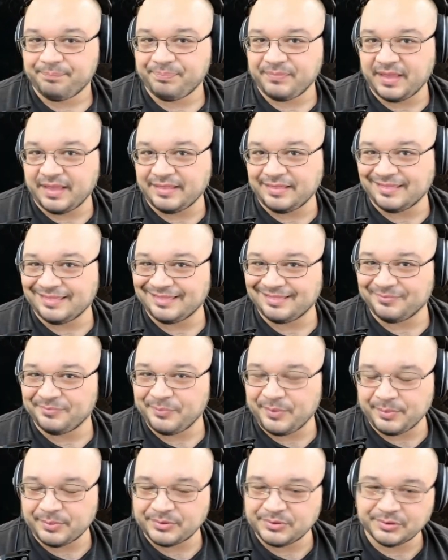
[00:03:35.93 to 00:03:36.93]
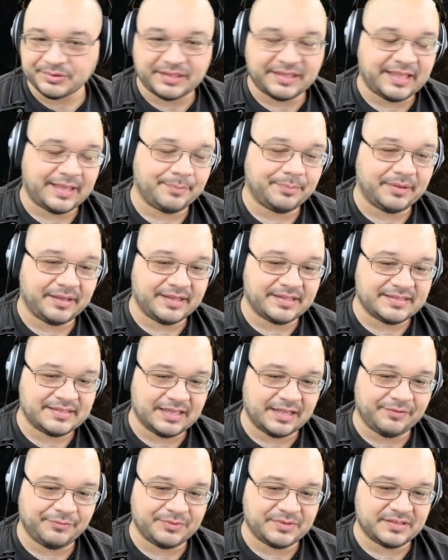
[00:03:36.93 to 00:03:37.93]
And we were told that gameplay
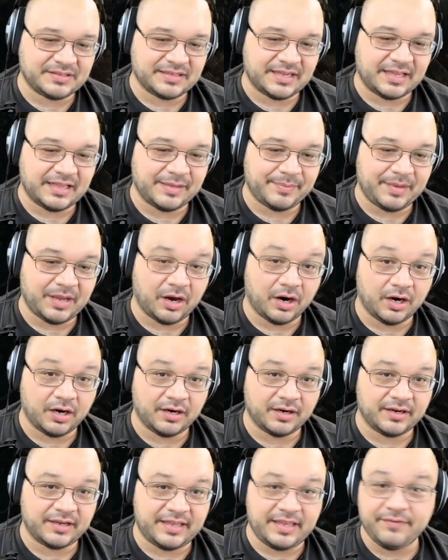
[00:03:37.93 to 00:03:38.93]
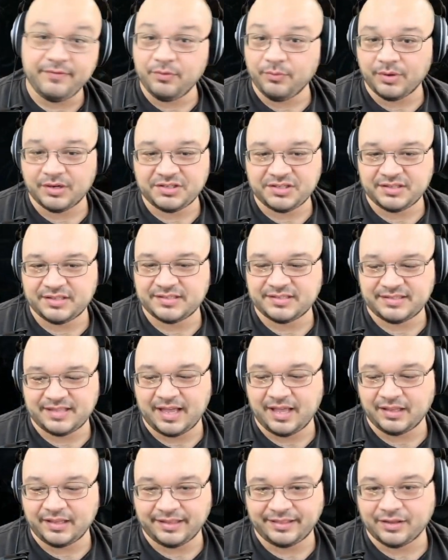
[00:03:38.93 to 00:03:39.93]
itself was designed to be harder. Even watching this
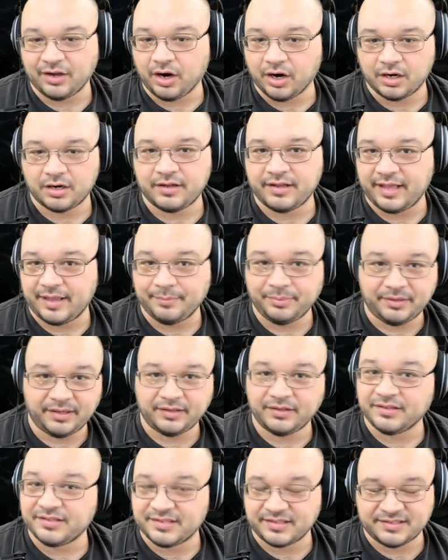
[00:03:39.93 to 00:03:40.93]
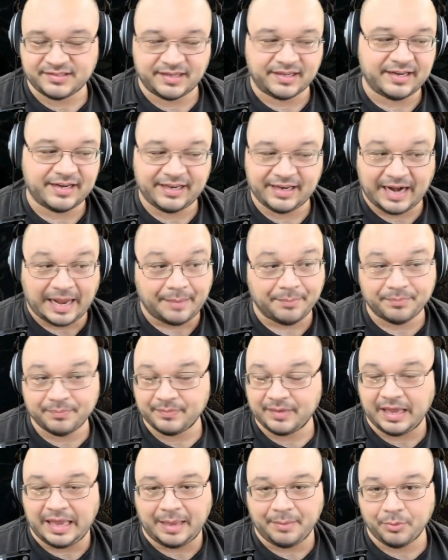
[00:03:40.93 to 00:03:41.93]
now, like the harder gameplay looks exciting, and I'm
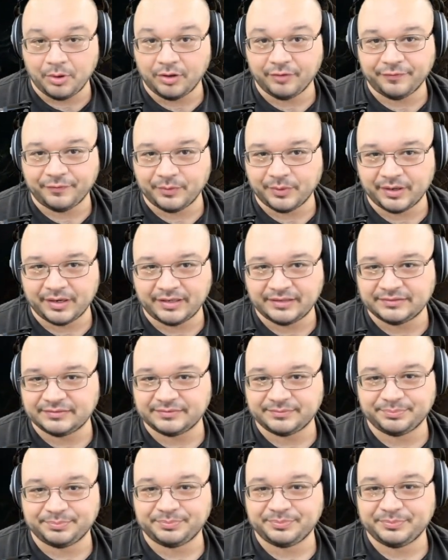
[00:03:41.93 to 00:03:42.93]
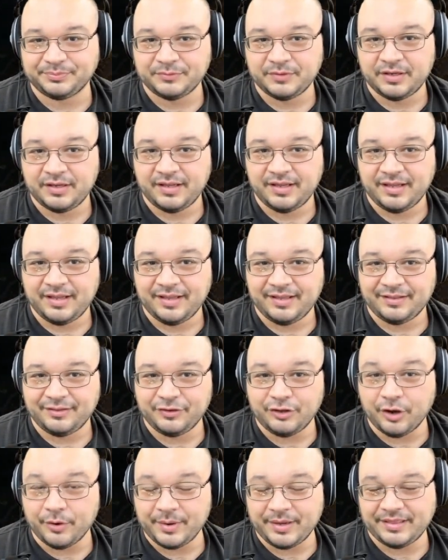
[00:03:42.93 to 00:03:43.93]
I'm all for it. And
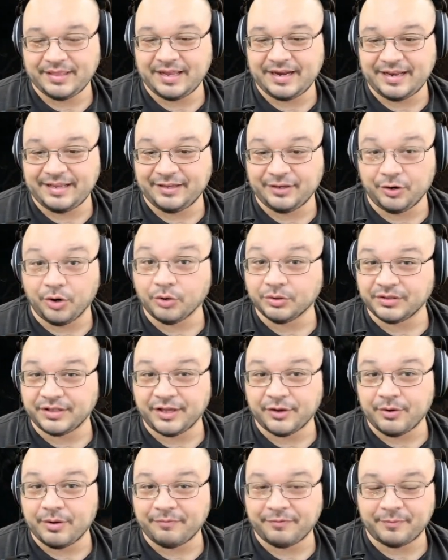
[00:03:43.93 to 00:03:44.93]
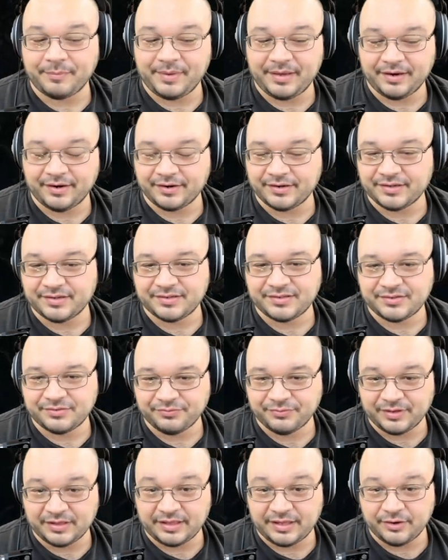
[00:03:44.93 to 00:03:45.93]
knowing that it can only go up from here is
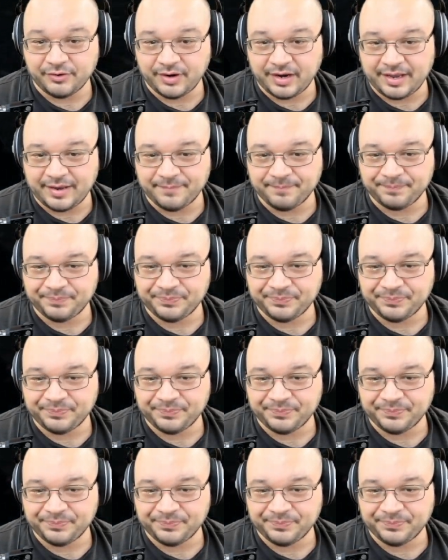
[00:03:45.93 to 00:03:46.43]
really great.